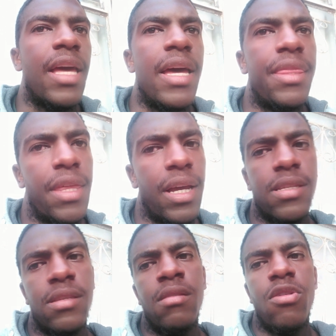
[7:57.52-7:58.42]

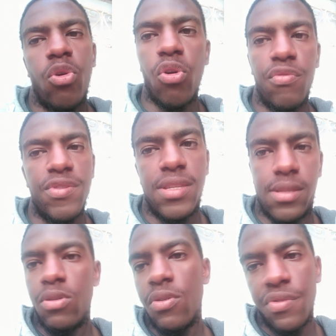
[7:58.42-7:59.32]
ethics. All of these
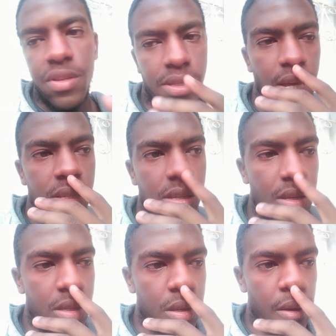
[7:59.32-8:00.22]
things
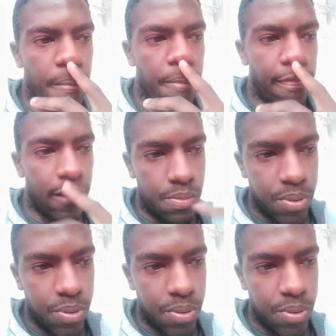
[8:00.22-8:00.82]
is